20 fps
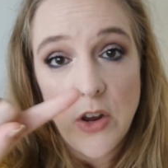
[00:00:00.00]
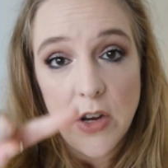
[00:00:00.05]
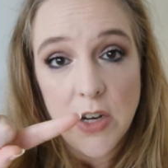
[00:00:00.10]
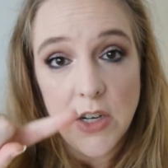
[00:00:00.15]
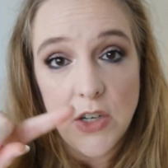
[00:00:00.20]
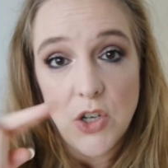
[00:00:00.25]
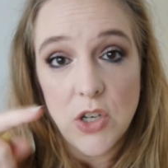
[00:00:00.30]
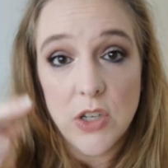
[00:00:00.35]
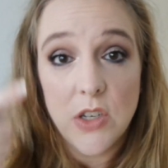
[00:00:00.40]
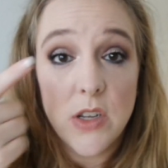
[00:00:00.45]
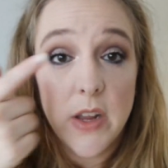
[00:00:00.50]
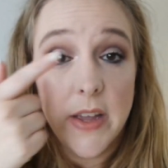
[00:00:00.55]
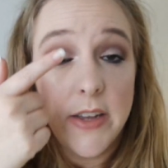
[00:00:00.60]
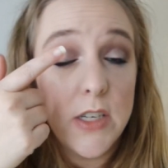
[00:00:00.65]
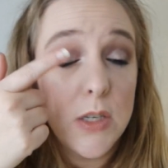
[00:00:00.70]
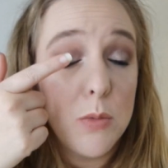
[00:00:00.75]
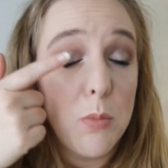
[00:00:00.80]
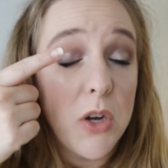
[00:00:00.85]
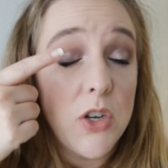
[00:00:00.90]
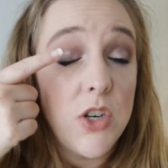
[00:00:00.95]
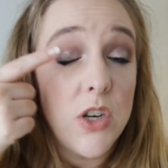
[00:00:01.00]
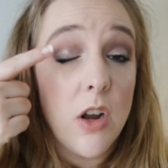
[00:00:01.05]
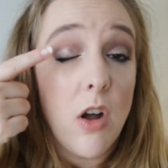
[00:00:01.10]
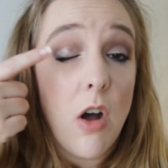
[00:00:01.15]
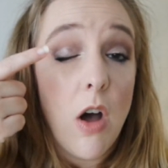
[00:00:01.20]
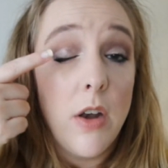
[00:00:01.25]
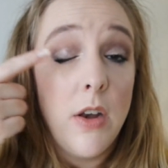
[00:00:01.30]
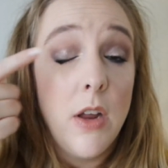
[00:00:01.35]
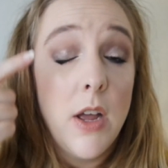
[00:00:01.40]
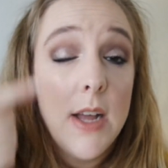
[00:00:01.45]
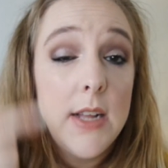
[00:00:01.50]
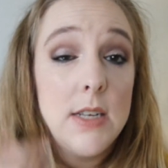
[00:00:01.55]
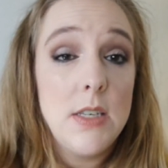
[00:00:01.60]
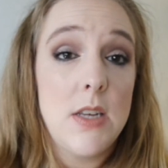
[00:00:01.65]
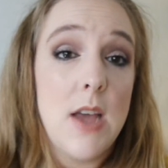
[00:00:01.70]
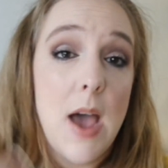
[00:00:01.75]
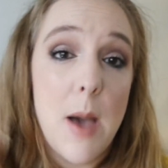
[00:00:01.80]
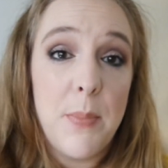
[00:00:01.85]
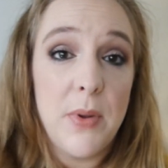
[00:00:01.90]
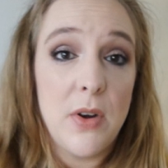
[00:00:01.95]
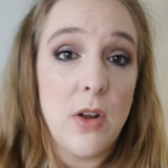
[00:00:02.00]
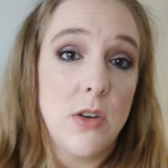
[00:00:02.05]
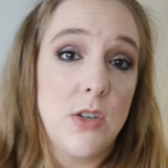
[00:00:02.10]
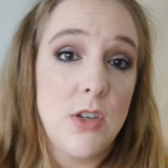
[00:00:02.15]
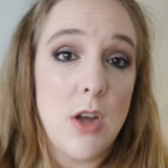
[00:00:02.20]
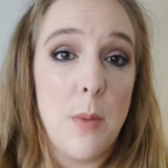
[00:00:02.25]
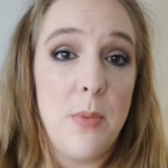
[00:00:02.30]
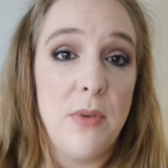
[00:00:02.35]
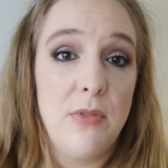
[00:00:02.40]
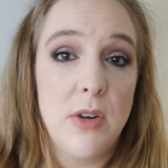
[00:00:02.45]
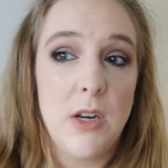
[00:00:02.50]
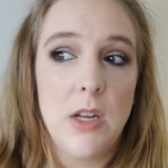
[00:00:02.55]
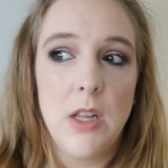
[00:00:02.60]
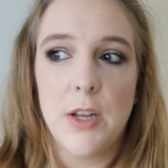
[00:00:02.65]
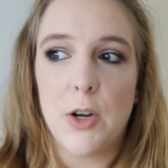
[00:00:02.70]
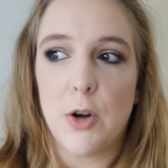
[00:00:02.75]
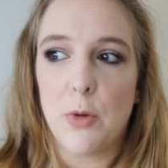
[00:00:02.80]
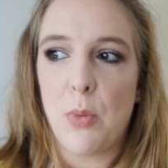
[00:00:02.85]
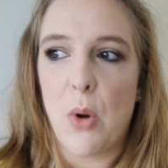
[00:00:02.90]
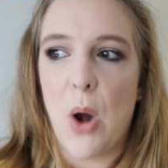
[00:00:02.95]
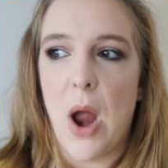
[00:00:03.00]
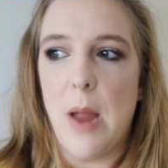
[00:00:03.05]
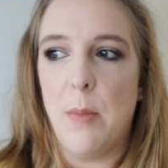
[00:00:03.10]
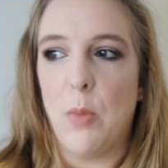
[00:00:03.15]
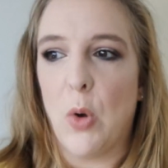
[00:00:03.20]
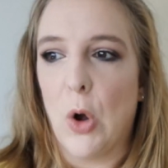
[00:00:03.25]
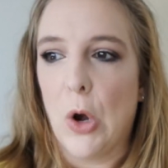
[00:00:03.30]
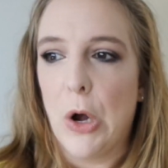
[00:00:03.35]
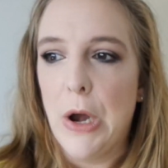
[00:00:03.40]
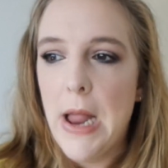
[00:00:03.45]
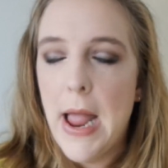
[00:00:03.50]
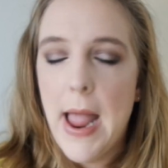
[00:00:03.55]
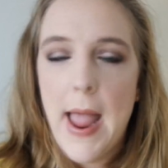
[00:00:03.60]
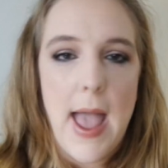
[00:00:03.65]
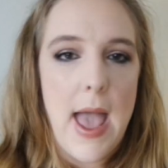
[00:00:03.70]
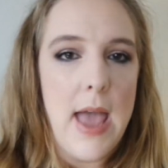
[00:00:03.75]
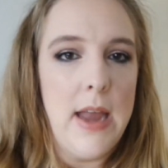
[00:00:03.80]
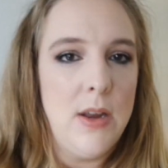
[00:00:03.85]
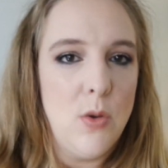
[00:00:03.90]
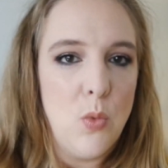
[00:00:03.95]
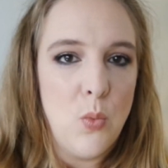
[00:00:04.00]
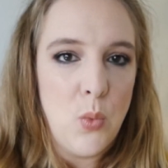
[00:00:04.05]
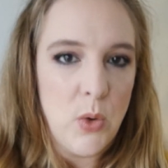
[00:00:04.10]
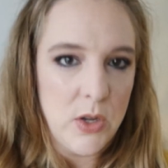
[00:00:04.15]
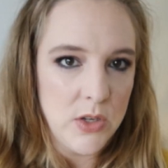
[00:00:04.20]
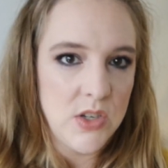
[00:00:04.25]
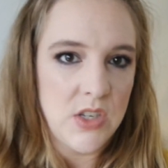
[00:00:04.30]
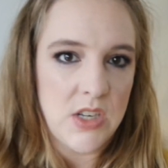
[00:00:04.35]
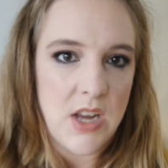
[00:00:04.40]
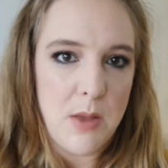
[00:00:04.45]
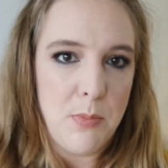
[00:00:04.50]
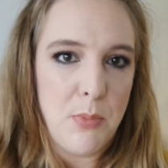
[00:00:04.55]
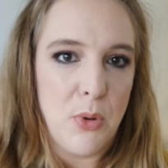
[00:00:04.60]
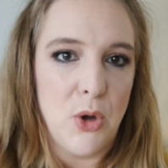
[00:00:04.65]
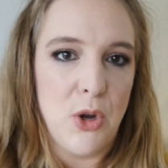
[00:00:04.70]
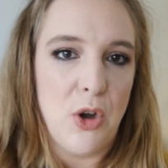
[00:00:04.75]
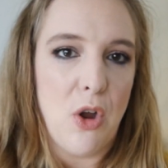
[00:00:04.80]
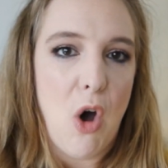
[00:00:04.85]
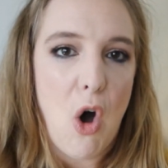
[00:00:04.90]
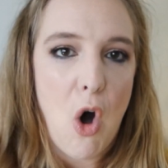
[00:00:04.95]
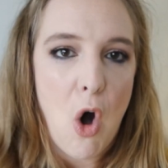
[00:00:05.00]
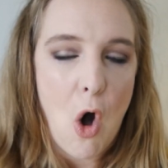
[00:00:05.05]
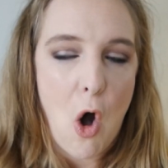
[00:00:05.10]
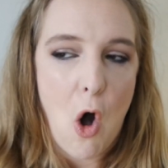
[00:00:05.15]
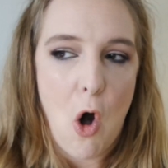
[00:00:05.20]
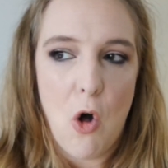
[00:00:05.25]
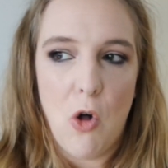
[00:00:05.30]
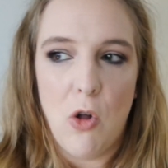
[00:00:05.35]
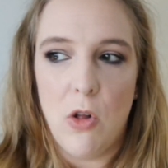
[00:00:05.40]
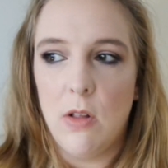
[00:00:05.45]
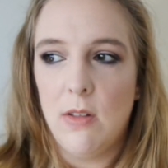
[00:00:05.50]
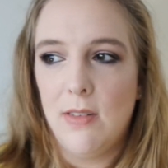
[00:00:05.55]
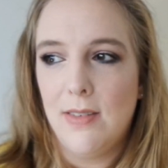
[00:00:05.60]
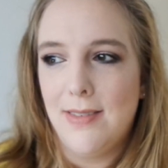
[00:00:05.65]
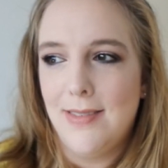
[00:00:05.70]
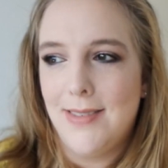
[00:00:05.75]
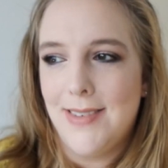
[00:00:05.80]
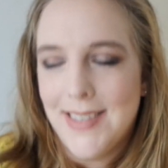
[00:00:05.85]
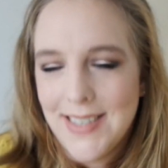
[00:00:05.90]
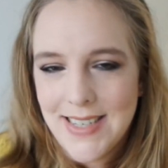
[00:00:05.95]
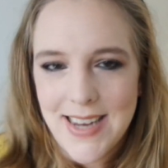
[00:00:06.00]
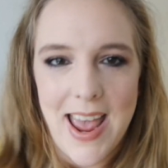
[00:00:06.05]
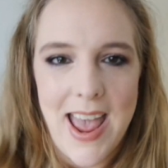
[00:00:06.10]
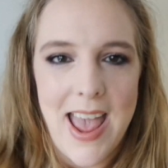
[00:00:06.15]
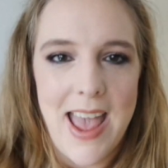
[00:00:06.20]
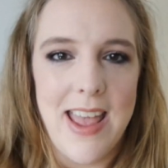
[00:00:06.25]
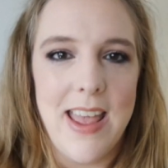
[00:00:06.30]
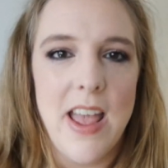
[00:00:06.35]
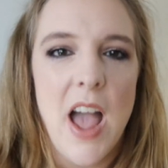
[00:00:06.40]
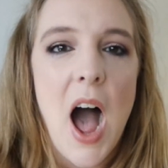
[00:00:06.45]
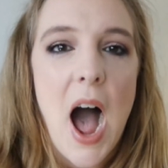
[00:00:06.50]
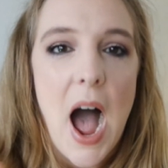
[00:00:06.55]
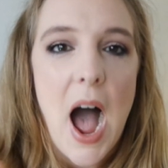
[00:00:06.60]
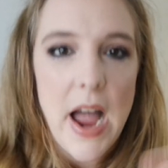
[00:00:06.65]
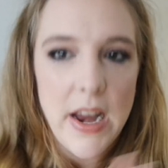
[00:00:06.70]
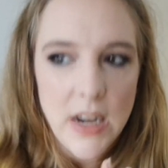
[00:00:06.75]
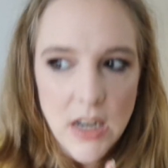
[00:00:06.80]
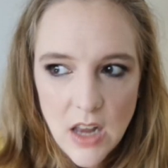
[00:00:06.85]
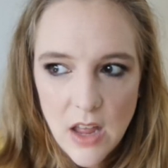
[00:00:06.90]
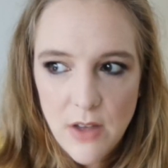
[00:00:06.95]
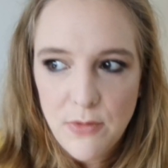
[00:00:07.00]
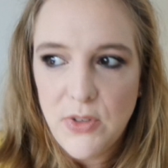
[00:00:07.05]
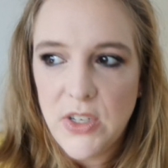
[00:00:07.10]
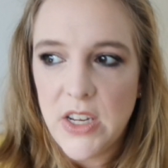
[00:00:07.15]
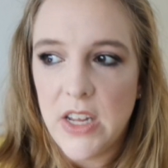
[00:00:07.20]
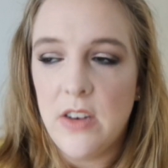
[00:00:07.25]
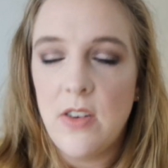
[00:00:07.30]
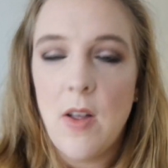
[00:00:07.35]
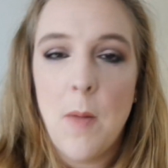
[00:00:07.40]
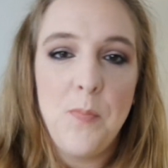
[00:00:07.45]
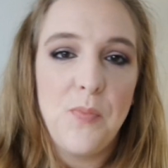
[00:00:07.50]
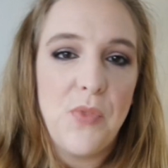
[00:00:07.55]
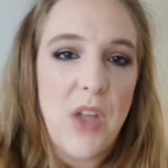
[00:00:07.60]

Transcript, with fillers: You can just like smudge it on, tap it on top of a glitter primer, and it will stay put all day. I loved it.